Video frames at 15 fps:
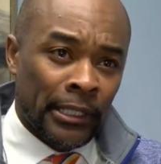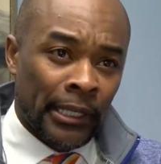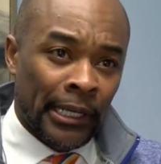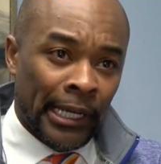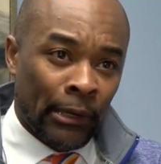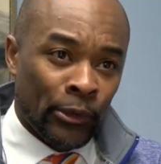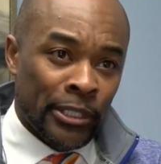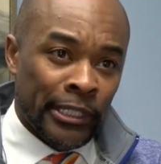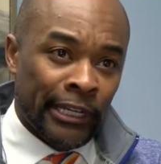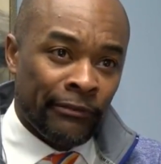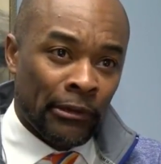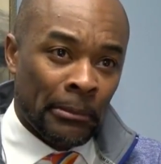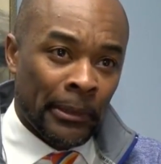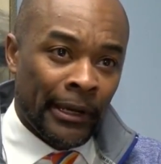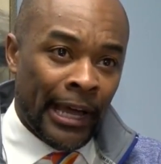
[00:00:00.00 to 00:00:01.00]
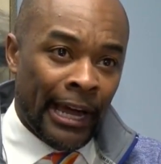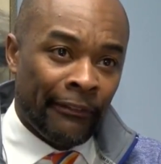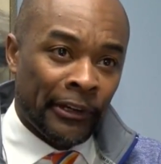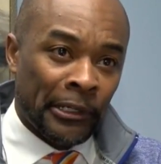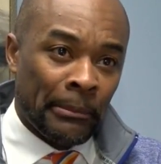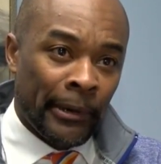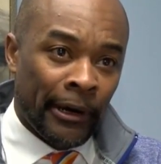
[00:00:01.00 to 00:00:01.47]
and I would say from an
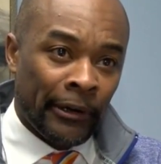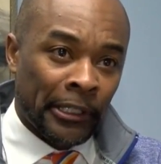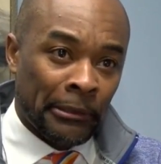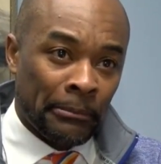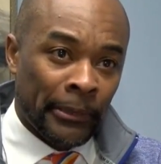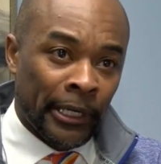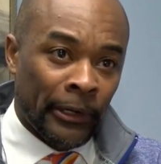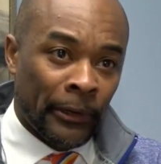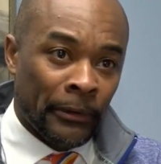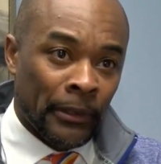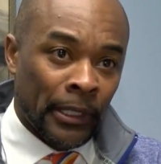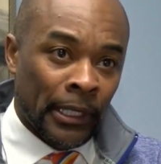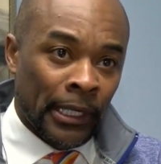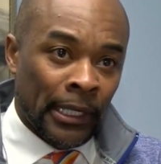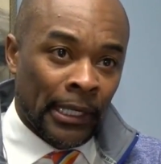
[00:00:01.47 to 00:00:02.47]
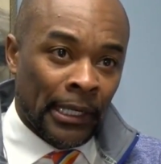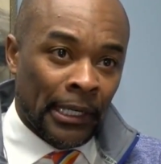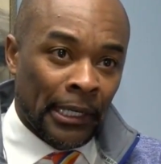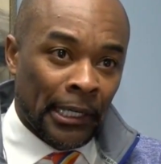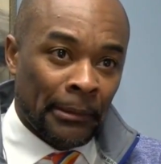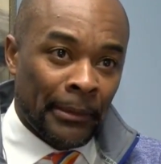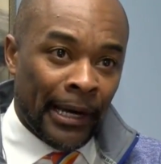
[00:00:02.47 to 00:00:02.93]
African American male
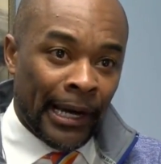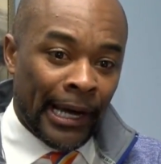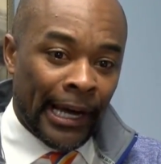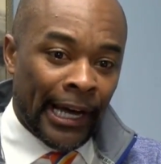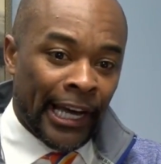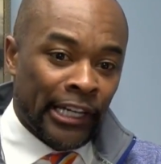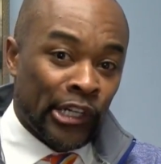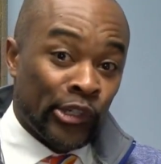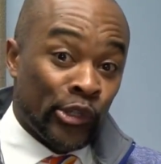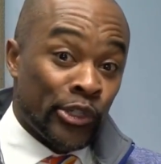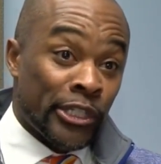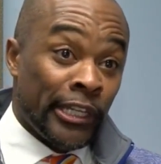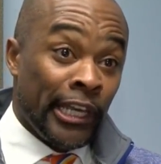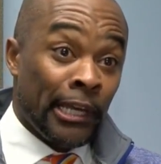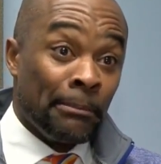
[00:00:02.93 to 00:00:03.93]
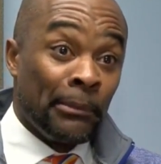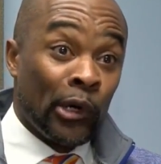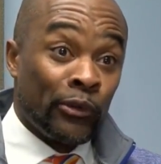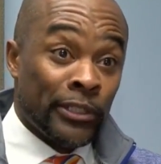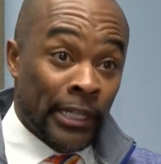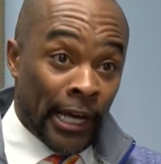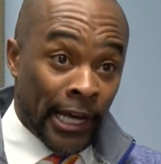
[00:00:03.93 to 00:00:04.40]
um, I understand
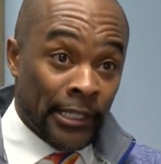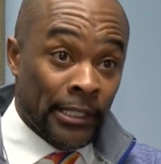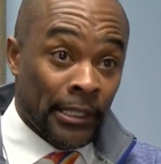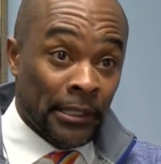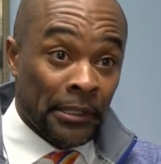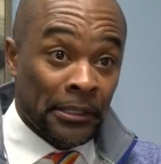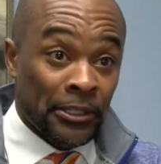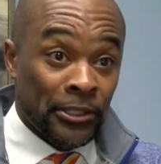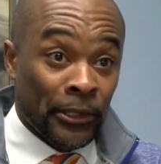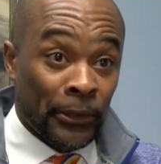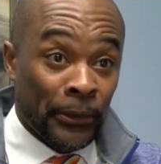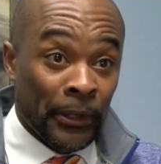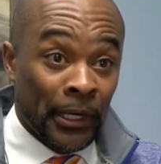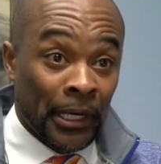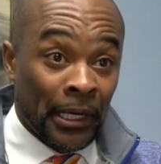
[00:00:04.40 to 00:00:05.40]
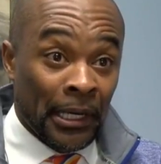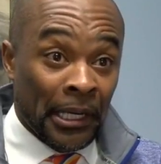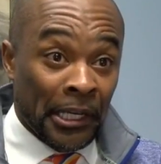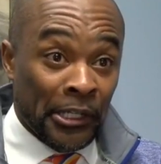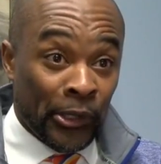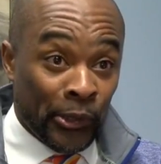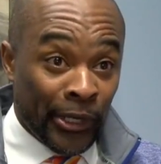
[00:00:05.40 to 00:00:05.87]
both sides. So,
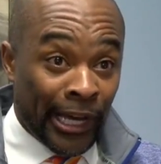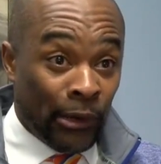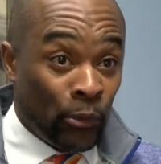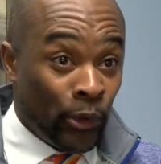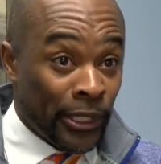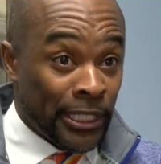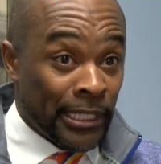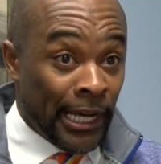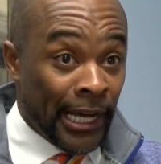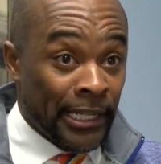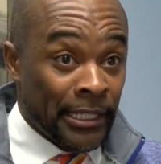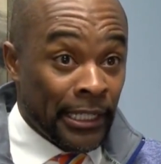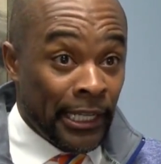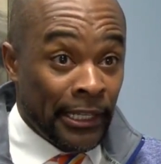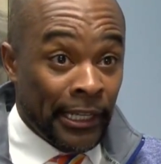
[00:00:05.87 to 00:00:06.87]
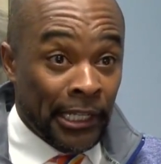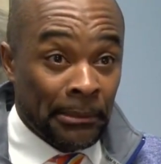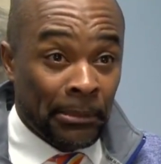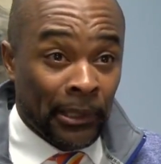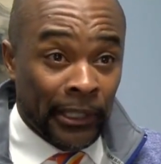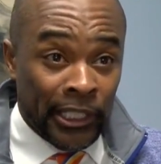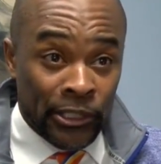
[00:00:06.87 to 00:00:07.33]
you know, you got one side saying that the
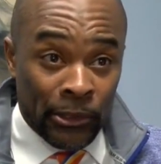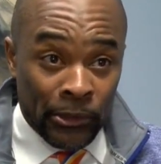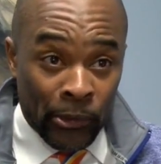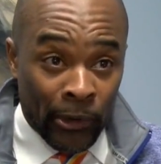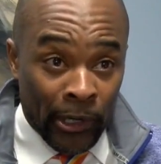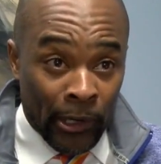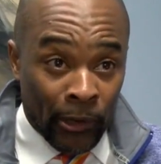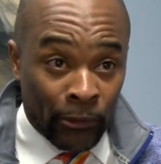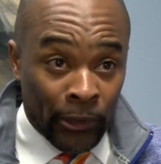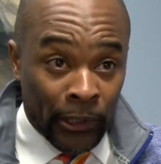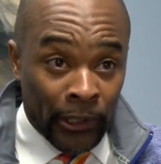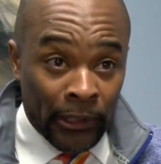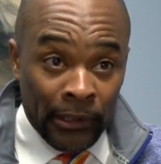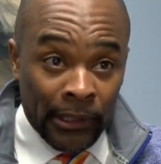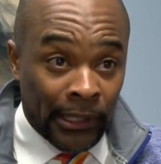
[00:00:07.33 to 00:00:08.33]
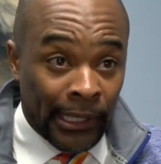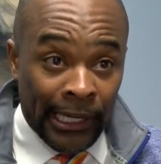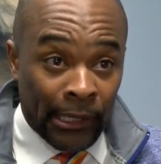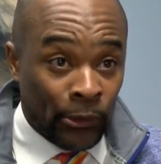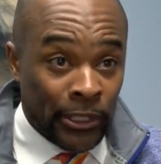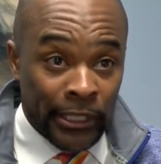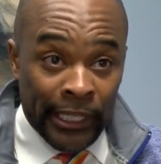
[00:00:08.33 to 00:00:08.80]
police are doing it all wrong.
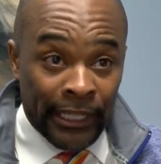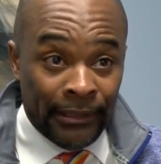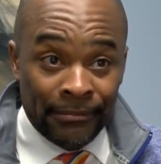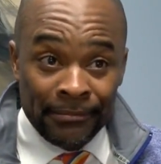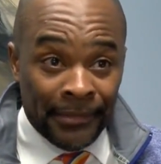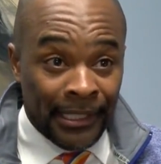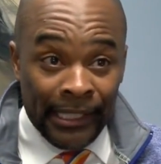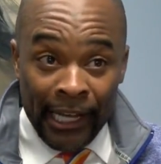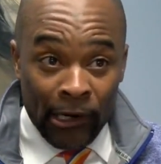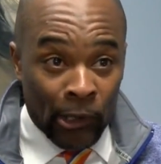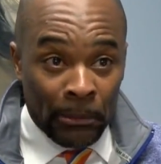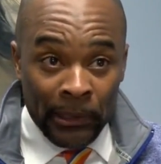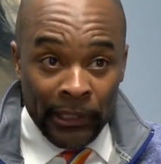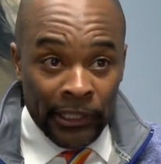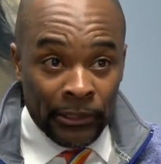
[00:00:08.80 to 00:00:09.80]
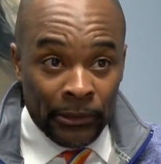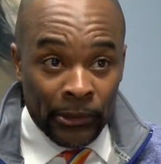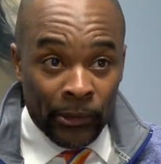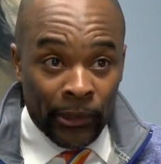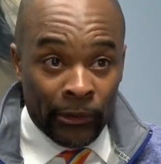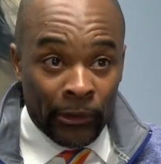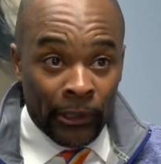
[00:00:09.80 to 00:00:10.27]
I would say not all police are
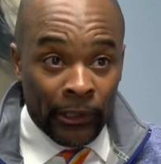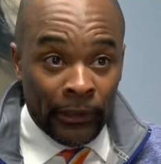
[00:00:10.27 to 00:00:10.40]
doing it wrong.